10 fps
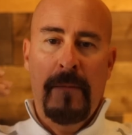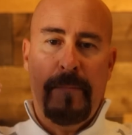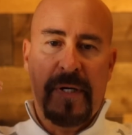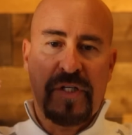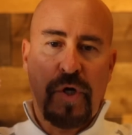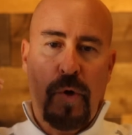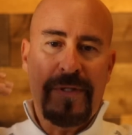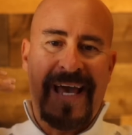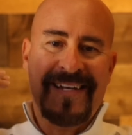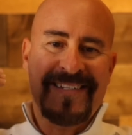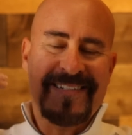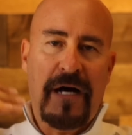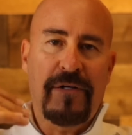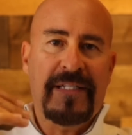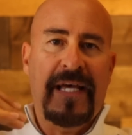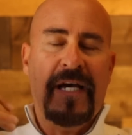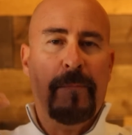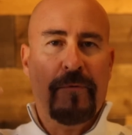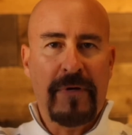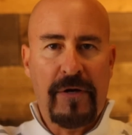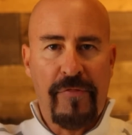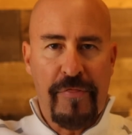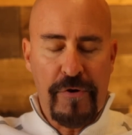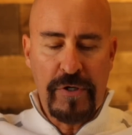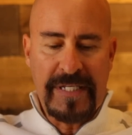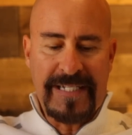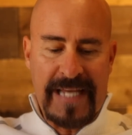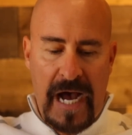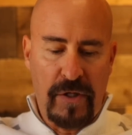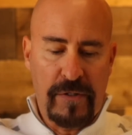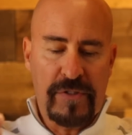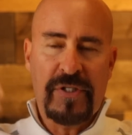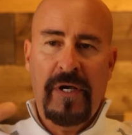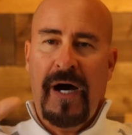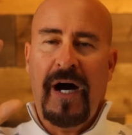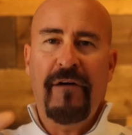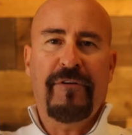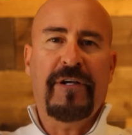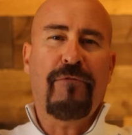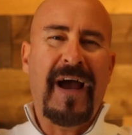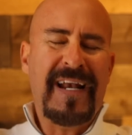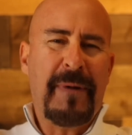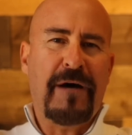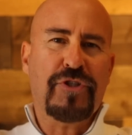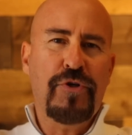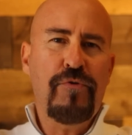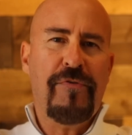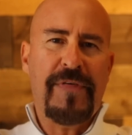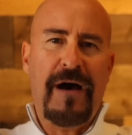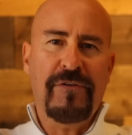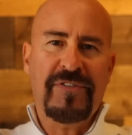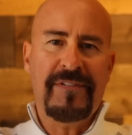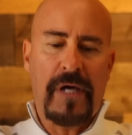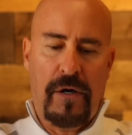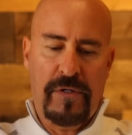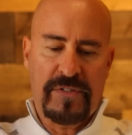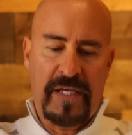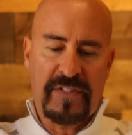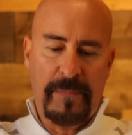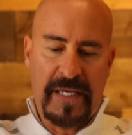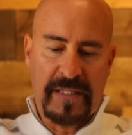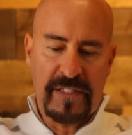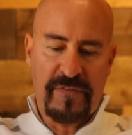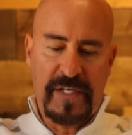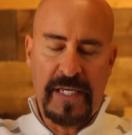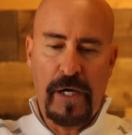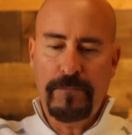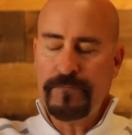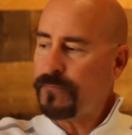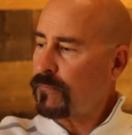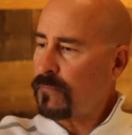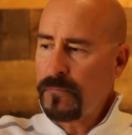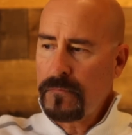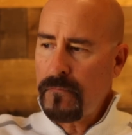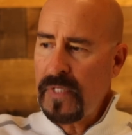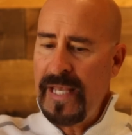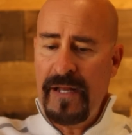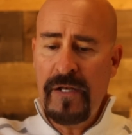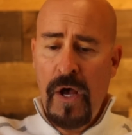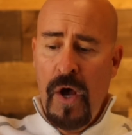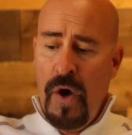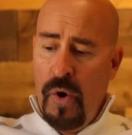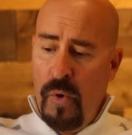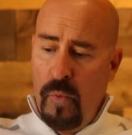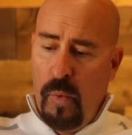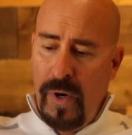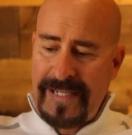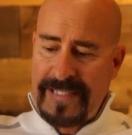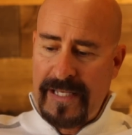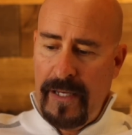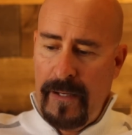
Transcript: But gold had a solid day, up around $30, hovering right about $2,000 as I make this video. And what